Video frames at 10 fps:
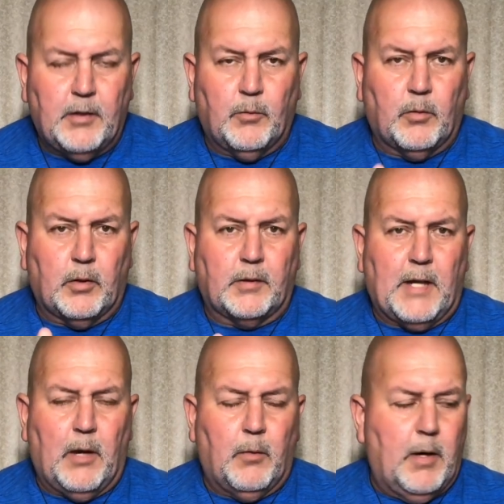work
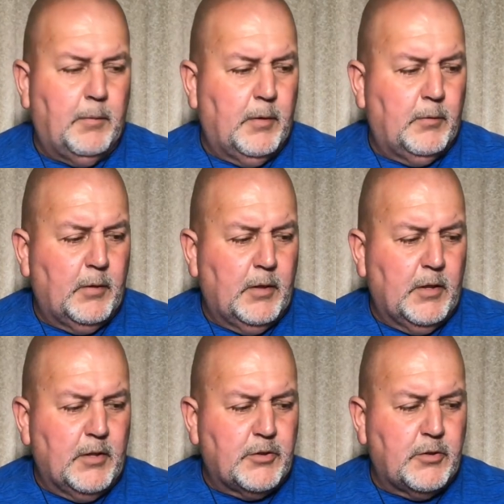that way, but
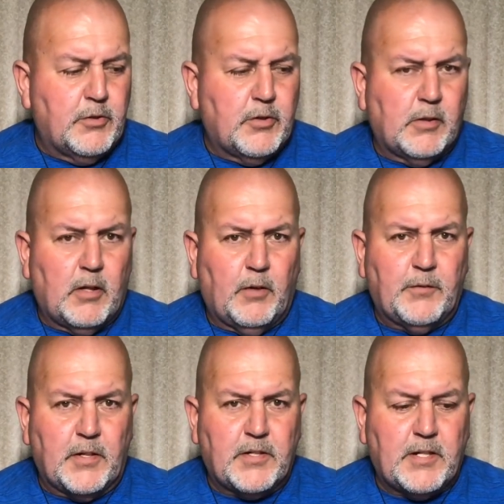as soon as you let off the
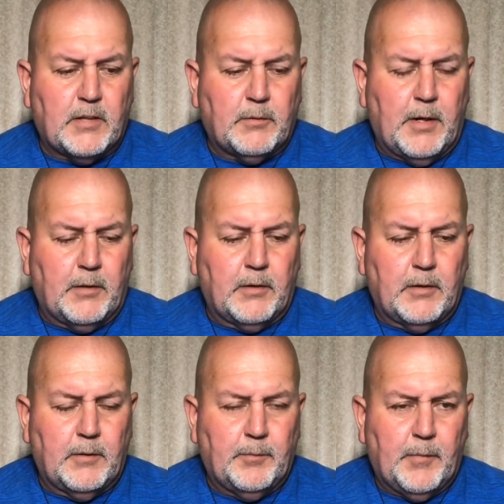accelerator,
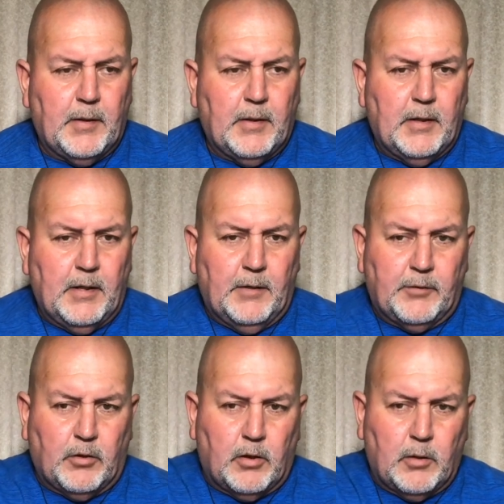if the
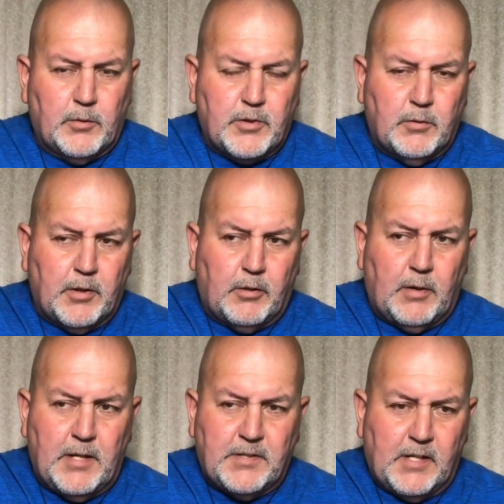car was going
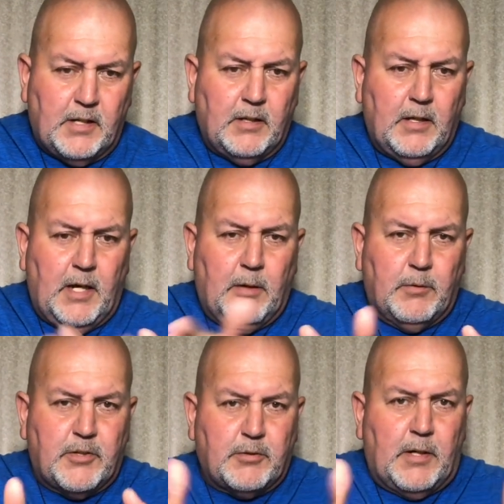crazy, it would
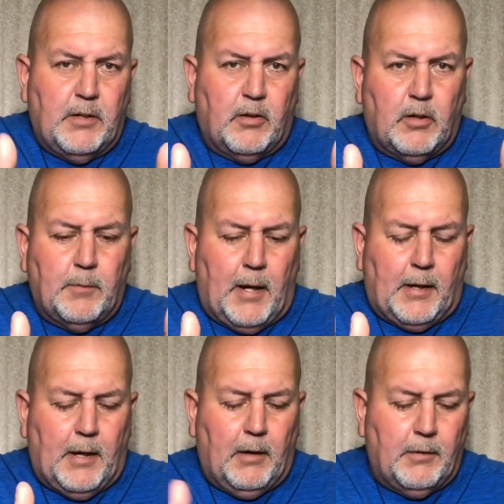straighten the car back
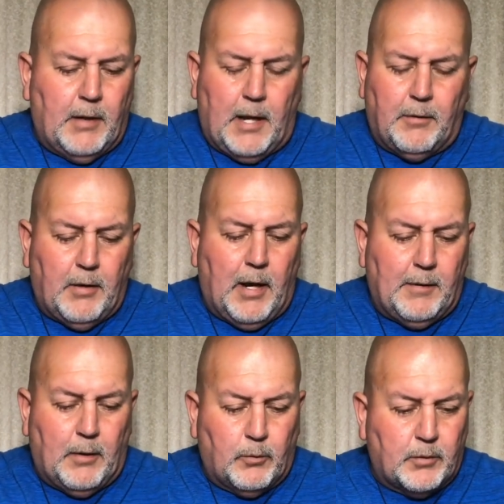out. I don't know how
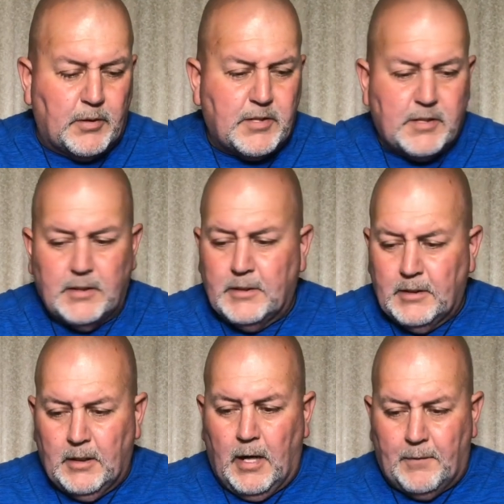that works.
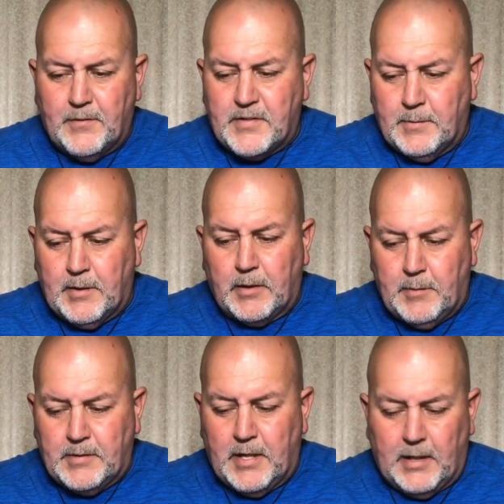Obviously, I'm not going to
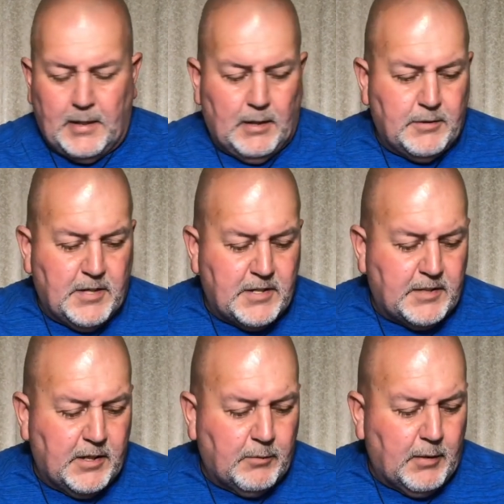be taking it out and testing
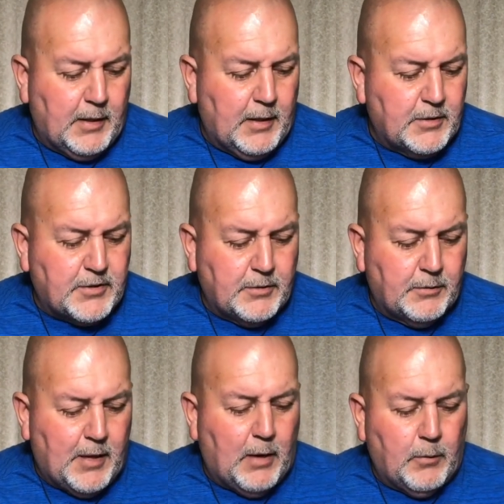it right now, so
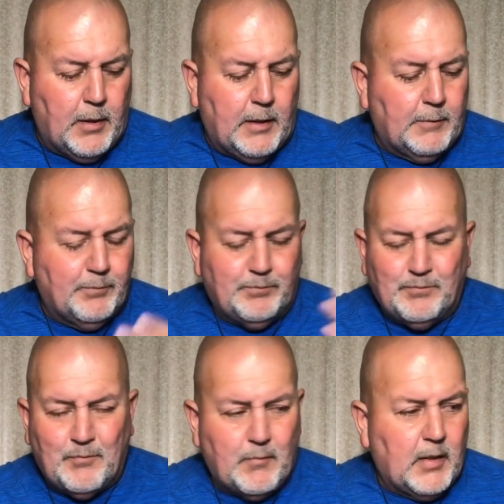that way
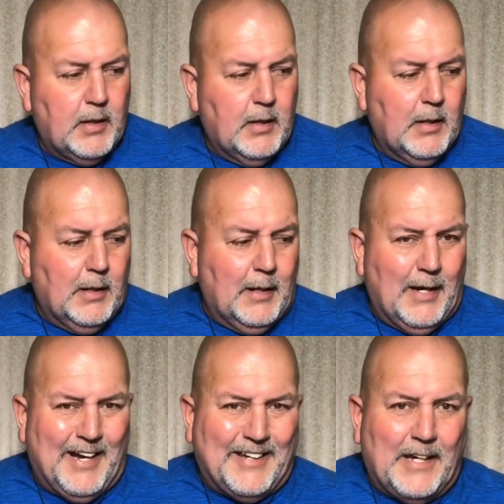
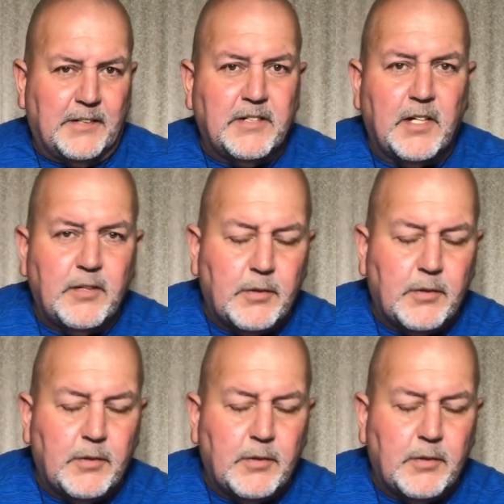I can't tell you